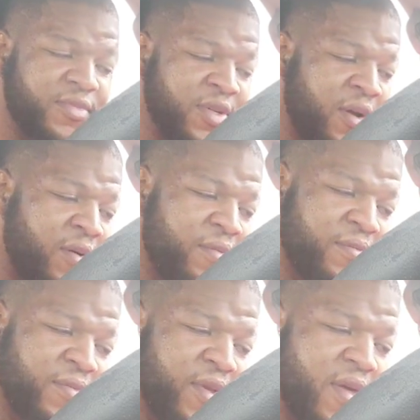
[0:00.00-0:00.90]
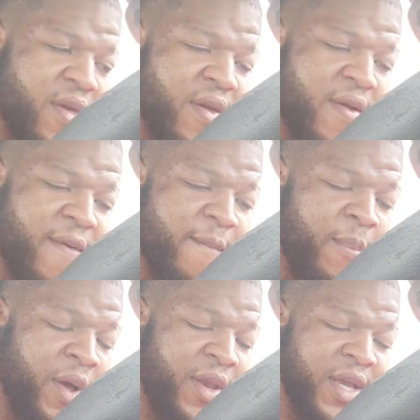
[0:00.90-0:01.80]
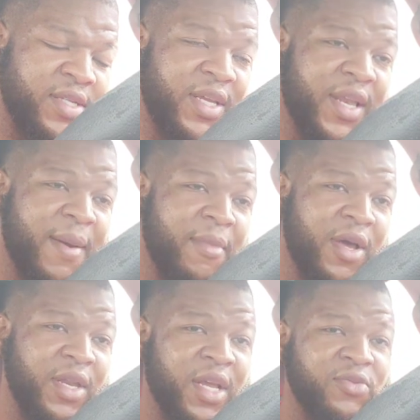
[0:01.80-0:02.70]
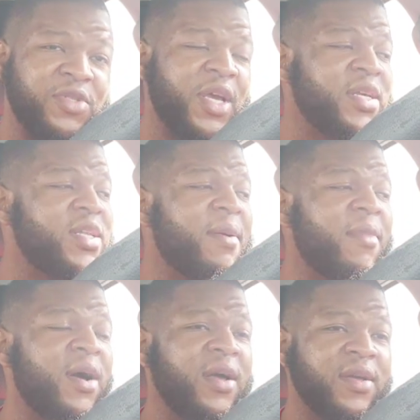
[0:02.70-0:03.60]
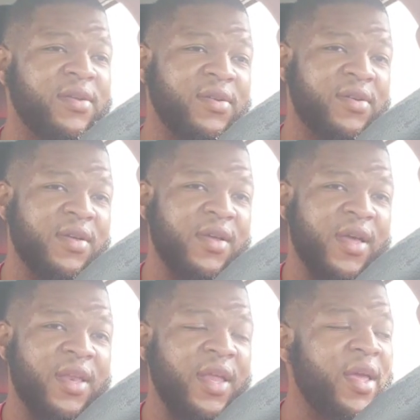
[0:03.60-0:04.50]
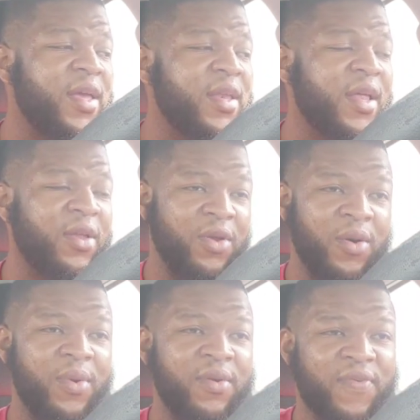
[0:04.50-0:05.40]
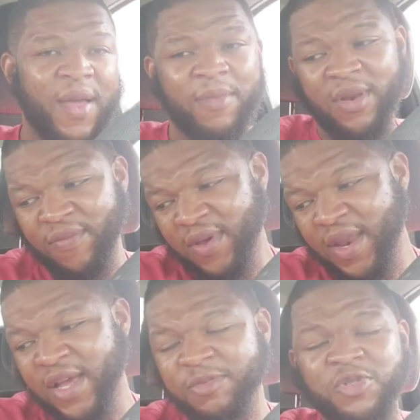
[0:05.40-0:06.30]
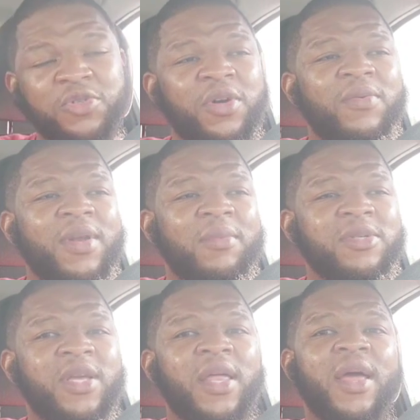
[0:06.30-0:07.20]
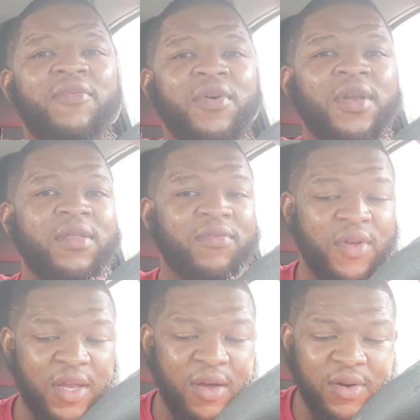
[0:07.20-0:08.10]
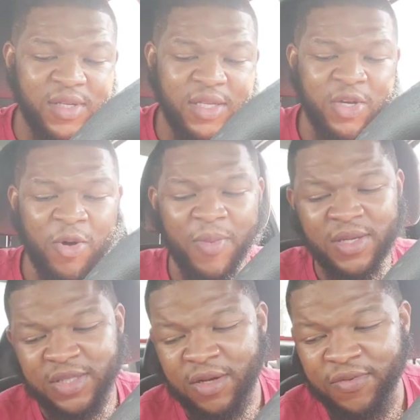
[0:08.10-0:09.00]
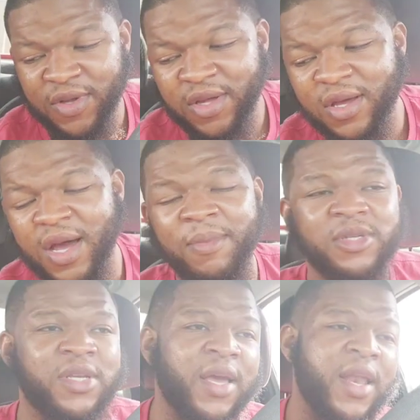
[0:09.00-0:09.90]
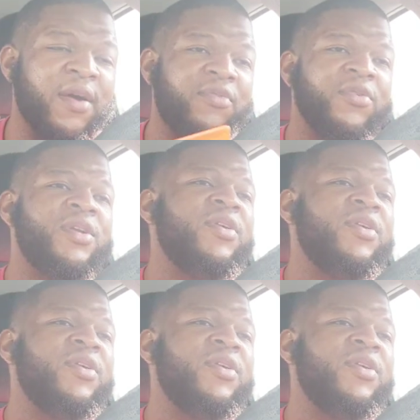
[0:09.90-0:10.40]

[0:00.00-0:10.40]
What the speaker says: So, but they seen that money. That's what changed their mind. And then Canelo don't want to fight Benavidez, but you know what? I'm going to say that for another video because I told myself I'm going to say that for a